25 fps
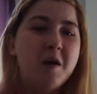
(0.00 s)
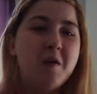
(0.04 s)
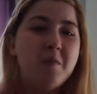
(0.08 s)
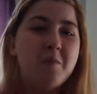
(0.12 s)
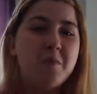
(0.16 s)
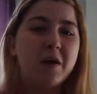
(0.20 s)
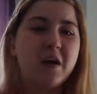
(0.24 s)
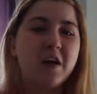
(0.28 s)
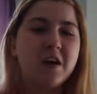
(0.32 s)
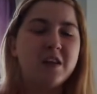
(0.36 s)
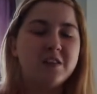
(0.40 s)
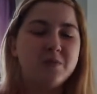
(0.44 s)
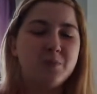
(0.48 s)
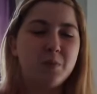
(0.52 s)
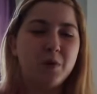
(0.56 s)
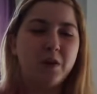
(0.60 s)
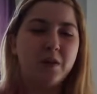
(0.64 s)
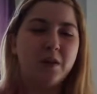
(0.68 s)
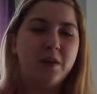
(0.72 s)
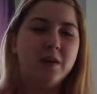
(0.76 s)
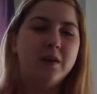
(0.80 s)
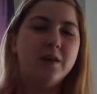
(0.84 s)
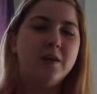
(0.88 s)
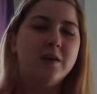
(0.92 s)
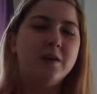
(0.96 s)
Because,
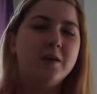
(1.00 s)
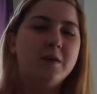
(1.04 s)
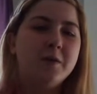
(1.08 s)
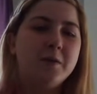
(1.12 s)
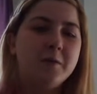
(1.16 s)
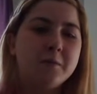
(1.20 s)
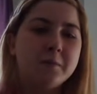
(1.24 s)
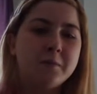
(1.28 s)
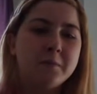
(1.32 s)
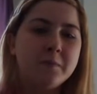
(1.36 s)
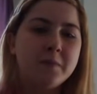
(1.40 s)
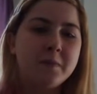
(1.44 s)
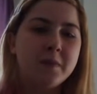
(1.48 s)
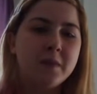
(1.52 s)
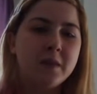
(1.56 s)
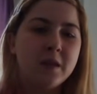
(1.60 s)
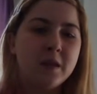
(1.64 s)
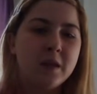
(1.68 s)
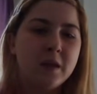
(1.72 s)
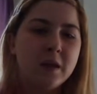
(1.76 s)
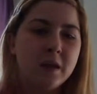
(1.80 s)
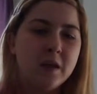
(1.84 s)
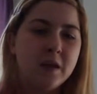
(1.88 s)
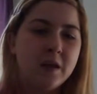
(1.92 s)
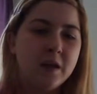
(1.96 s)
well,
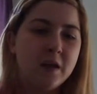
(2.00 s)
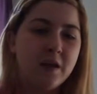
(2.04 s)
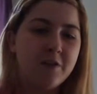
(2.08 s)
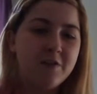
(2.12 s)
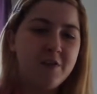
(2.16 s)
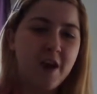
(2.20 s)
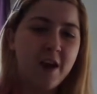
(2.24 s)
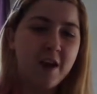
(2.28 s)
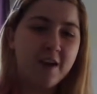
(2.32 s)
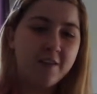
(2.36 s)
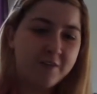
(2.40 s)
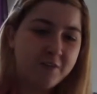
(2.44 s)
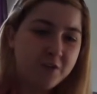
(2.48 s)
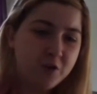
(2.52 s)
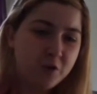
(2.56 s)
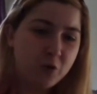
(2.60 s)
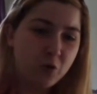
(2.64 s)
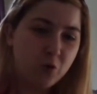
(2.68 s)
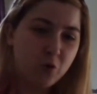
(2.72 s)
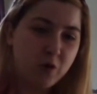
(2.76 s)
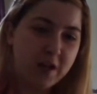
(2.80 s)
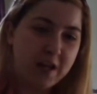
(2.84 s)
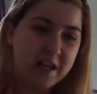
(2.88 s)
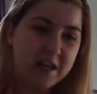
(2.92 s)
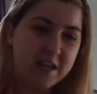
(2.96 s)
if you have
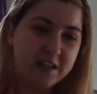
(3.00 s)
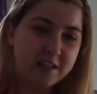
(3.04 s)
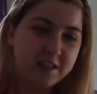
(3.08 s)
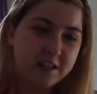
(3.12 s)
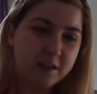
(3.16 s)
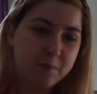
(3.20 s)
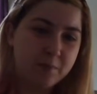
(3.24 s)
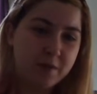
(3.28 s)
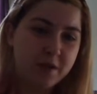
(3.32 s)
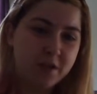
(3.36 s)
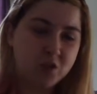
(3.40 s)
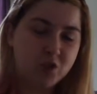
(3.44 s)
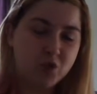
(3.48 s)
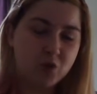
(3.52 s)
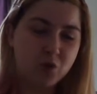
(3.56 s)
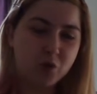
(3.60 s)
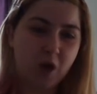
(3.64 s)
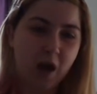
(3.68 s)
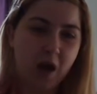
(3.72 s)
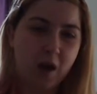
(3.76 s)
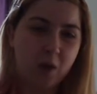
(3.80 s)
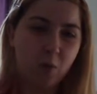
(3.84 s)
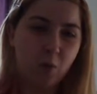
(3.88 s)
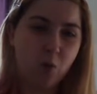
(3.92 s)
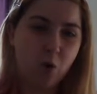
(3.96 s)
no knees, that means you
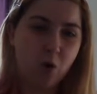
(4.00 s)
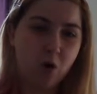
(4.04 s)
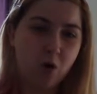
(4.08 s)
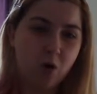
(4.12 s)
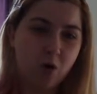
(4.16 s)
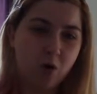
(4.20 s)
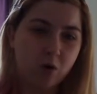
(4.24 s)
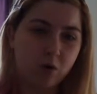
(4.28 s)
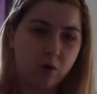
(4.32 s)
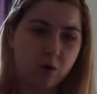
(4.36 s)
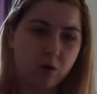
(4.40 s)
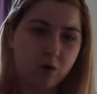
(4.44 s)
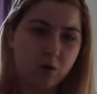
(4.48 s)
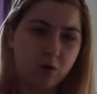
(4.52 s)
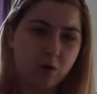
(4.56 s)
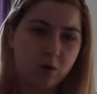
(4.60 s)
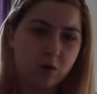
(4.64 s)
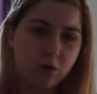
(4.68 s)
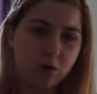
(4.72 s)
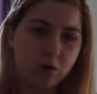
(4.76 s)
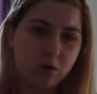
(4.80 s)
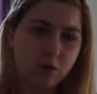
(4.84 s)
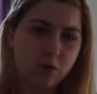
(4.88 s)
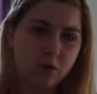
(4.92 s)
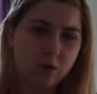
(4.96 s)
can't walk,
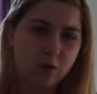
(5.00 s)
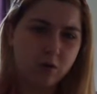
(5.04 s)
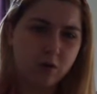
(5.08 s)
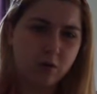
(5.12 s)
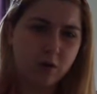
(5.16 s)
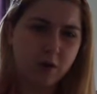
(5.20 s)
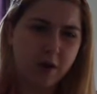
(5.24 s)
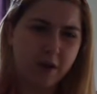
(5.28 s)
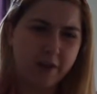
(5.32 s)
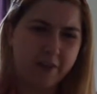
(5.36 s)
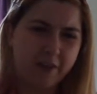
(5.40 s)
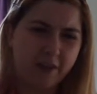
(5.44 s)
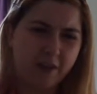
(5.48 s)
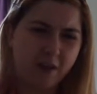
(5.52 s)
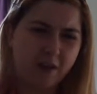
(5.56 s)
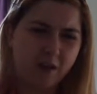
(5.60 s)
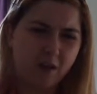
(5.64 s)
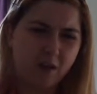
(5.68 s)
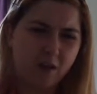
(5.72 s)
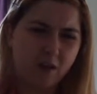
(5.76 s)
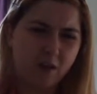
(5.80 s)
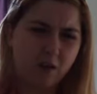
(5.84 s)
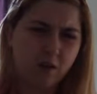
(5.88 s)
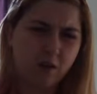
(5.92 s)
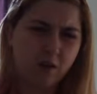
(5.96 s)
I
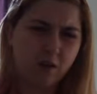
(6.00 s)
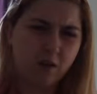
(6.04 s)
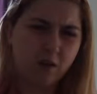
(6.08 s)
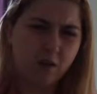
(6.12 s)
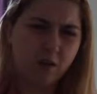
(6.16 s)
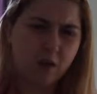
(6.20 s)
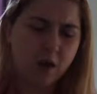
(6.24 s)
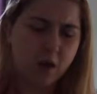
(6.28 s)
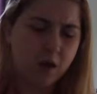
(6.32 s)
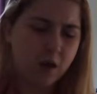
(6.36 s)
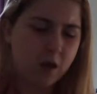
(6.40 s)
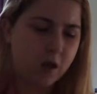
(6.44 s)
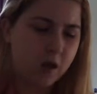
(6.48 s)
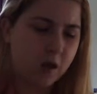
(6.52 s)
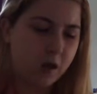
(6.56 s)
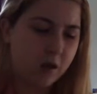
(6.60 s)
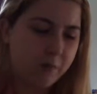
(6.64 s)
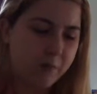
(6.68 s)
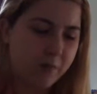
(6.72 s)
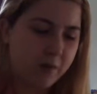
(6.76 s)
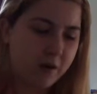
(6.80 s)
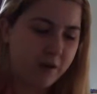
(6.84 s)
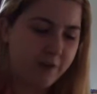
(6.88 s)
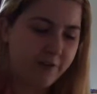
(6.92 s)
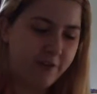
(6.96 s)
think.
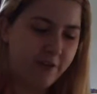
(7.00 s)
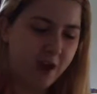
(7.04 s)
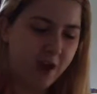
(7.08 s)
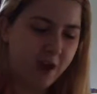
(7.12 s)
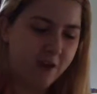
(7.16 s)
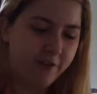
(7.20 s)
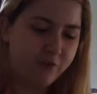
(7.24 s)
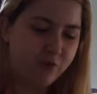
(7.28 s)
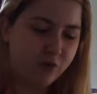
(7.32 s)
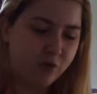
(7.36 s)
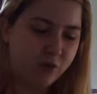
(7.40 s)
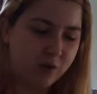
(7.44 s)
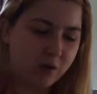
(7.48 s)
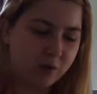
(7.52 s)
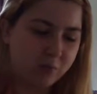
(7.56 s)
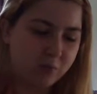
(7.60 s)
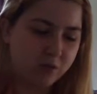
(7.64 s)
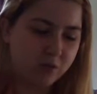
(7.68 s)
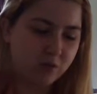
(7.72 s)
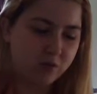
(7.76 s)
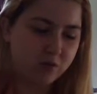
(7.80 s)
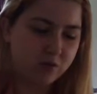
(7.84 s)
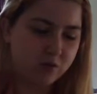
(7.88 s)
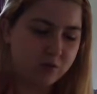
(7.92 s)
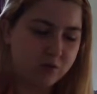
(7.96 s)
But if you have no
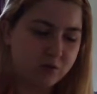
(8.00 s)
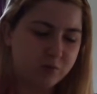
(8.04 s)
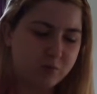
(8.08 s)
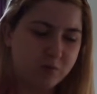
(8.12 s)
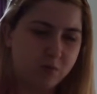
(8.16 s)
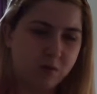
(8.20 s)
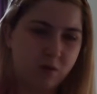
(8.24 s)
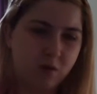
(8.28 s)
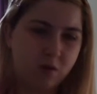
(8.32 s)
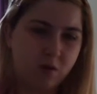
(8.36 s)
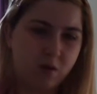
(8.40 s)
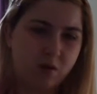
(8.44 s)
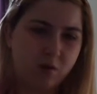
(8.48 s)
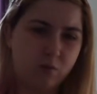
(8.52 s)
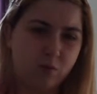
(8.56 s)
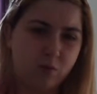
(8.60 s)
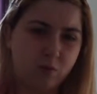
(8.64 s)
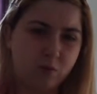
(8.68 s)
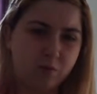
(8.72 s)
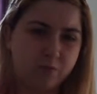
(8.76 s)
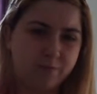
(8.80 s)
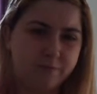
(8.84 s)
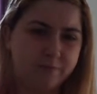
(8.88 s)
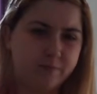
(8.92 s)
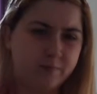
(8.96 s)
elbows, I don't
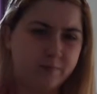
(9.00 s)
know.